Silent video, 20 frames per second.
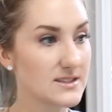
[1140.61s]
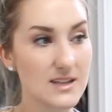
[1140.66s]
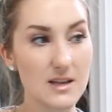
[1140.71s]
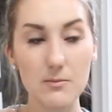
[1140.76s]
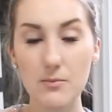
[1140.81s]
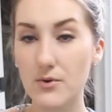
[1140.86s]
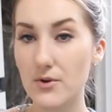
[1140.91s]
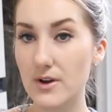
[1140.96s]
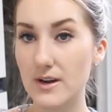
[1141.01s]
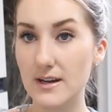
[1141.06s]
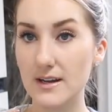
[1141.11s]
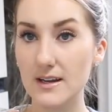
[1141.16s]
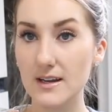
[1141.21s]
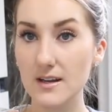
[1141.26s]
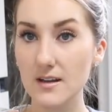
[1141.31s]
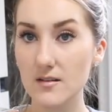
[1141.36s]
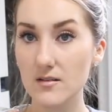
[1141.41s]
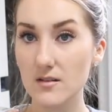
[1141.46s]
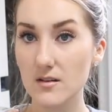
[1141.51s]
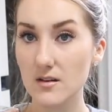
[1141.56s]
that
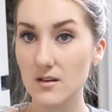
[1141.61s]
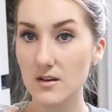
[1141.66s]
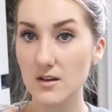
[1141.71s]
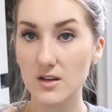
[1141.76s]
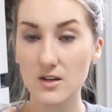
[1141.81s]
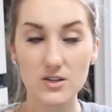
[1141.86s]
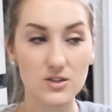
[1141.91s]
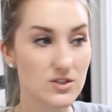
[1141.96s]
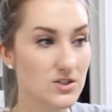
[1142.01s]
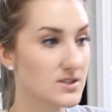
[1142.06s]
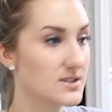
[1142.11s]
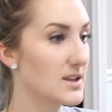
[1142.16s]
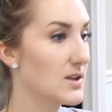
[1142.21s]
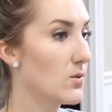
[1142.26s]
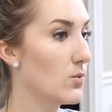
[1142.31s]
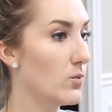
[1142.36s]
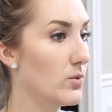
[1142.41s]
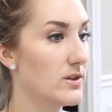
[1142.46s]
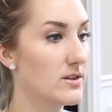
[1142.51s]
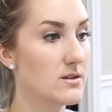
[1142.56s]
pretty? Just
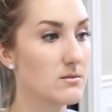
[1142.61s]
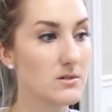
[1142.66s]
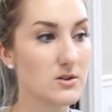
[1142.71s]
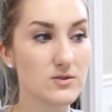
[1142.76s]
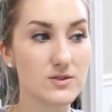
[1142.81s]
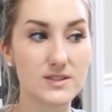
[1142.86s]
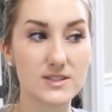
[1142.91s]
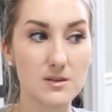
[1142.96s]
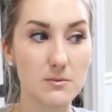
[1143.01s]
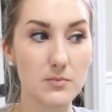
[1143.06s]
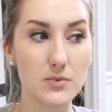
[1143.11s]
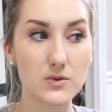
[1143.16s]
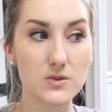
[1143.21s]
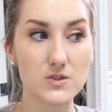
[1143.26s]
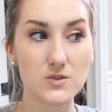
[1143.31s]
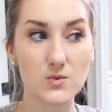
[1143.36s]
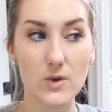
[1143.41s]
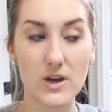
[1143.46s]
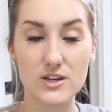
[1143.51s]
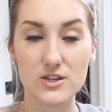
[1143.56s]
like with the most simple
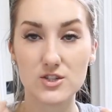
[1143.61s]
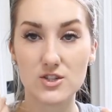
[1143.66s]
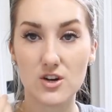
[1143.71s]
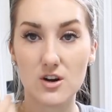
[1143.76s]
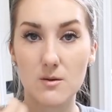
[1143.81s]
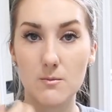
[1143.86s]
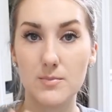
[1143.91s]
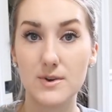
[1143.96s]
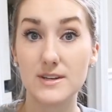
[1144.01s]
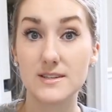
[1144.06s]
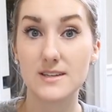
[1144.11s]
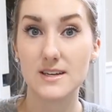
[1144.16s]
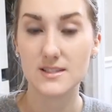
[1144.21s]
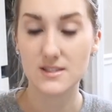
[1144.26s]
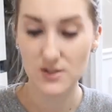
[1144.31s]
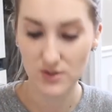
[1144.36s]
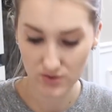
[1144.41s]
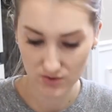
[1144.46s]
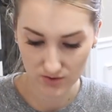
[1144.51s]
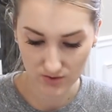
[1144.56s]
sweatshirt, but it
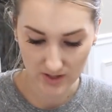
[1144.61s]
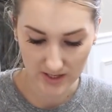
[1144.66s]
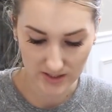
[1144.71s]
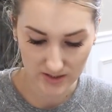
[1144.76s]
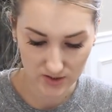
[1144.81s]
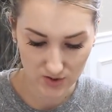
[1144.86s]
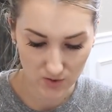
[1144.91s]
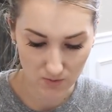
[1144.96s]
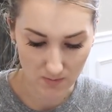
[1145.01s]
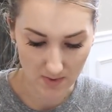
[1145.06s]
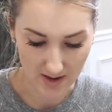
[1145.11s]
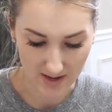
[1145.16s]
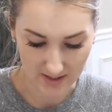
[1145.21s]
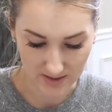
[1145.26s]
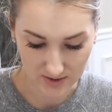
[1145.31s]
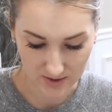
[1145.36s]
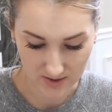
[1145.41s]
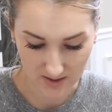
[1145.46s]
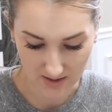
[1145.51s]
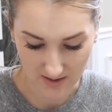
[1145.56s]
doesn't look like too
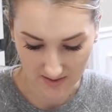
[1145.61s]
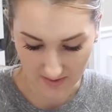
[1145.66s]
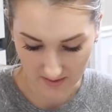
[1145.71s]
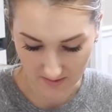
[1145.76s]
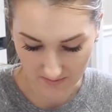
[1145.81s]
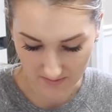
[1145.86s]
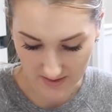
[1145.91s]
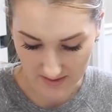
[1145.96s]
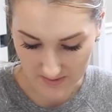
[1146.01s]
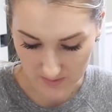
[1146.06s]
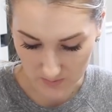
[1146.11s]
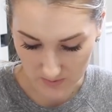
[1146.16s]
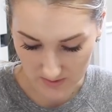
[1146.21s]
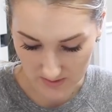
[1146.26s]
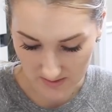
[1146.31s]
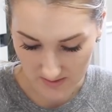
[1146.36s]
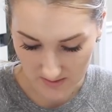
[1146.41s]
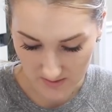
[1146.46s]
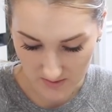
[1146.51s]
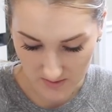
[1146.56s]
much. I love this
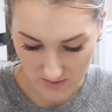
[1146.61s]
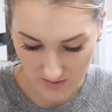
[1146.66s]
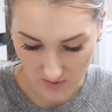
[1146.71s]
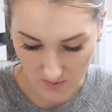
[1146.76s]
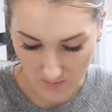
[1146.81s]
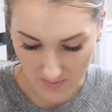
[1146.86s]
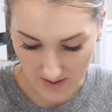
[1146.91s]
one so